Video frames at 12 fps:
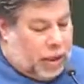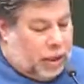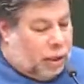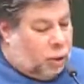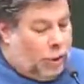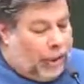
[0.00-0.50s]

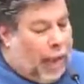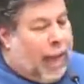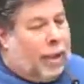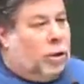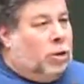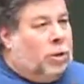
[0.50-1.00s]
including
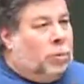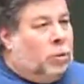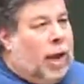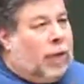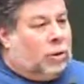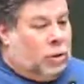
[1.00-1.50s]
adders,
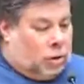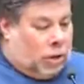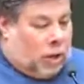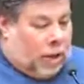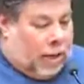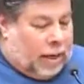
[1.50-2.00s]
subtractors,
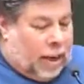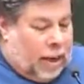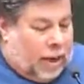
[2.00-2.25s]
and all that,